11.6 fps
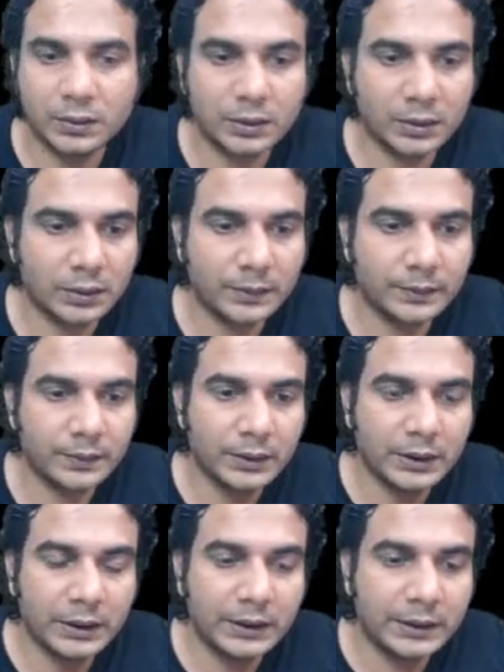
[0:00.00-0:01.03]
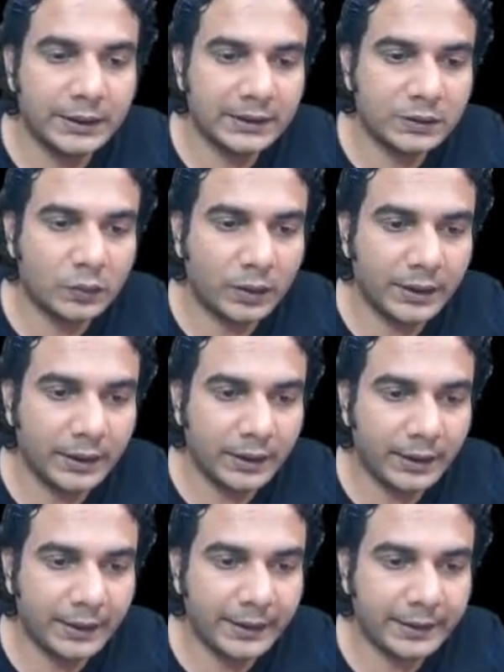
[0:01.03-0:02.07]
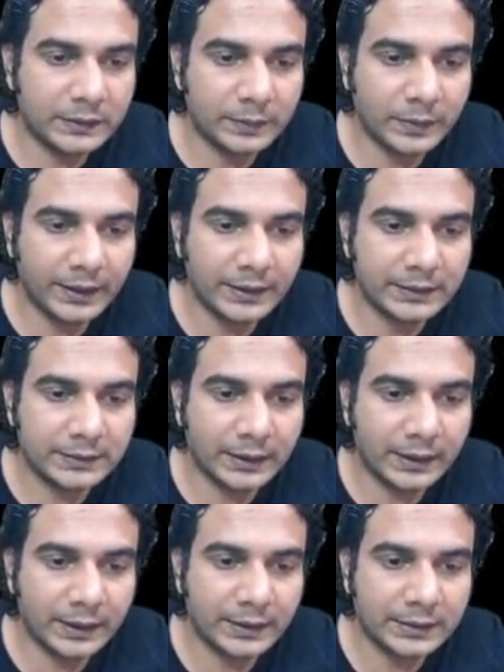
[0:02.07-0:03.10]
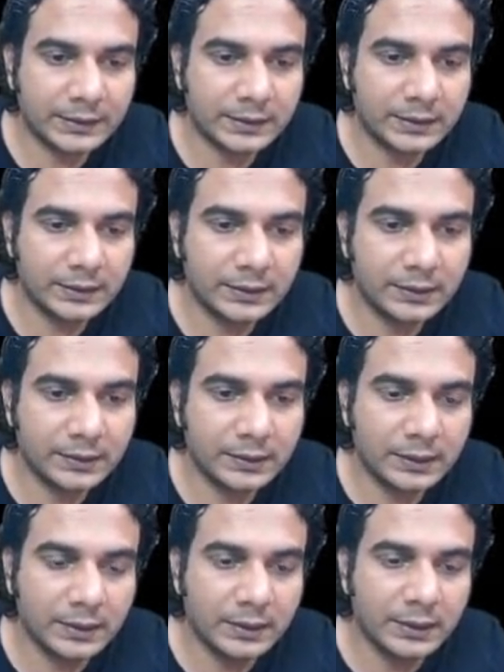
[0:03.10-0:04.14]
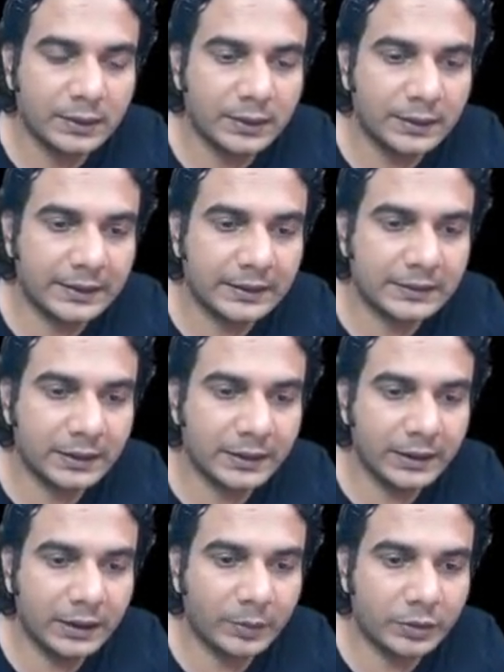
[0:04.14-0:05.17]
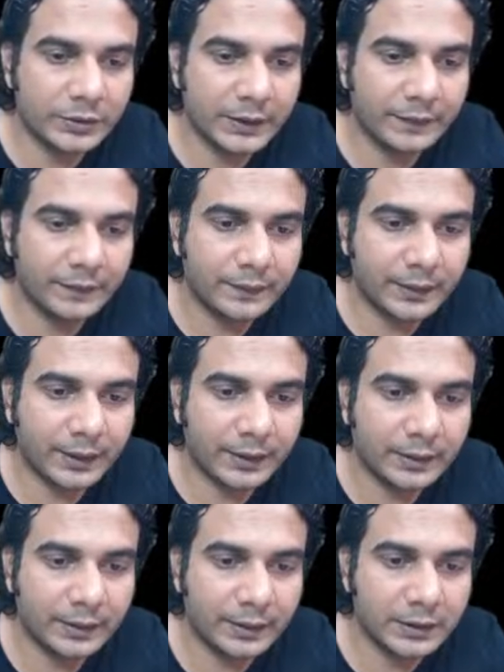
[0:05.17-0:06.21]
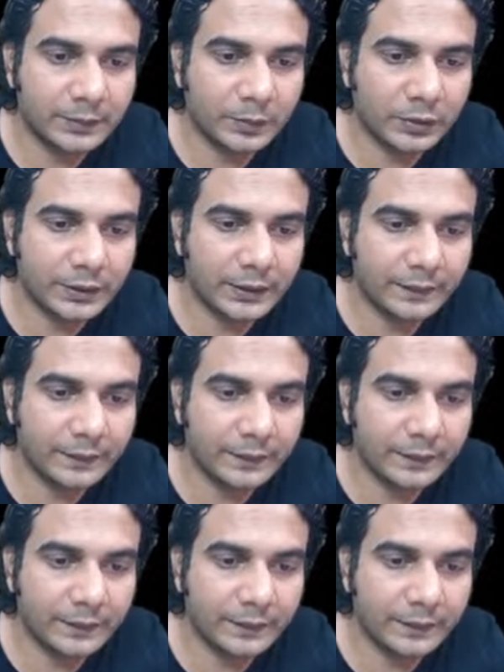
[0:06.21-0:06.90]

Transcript: uh, this quantity x minus sin x, this is certainly positive, right? This is positive.